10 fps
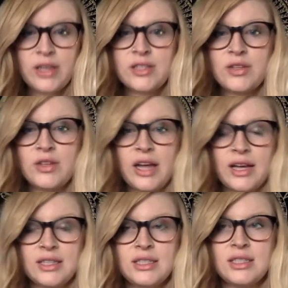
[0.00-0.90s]
So the
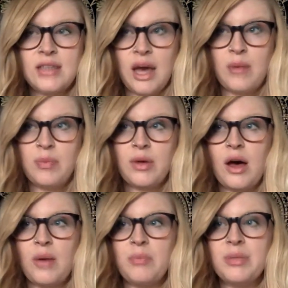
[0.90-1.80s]
next step.
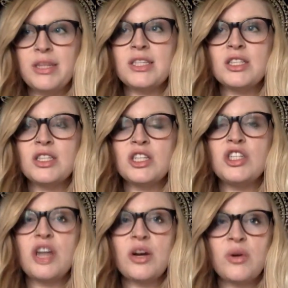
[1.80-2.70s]
But this is the
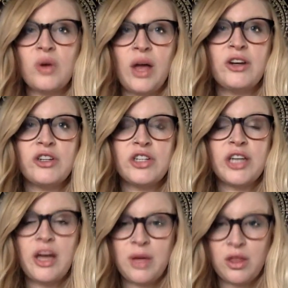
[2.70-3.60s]
general energy
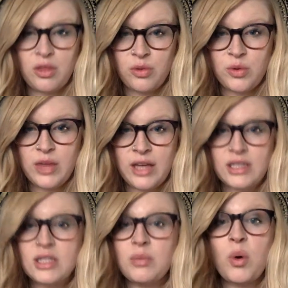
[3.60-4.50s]
coming through that's
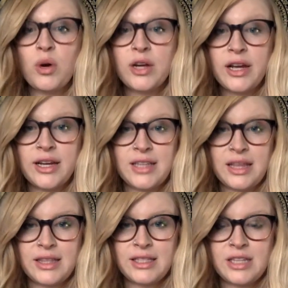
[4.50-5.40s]
supporting us
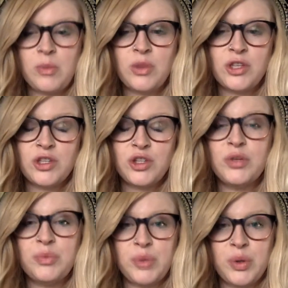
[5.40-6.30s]
at this time with this
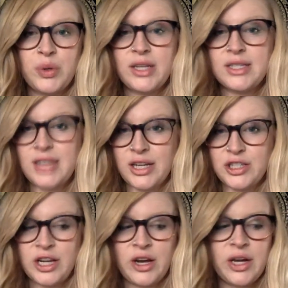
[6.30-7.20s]
new moon in
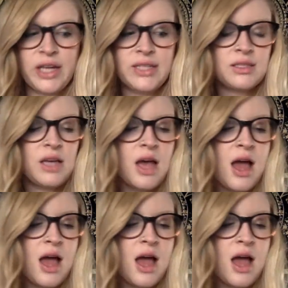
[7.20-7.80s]
Sagittarius.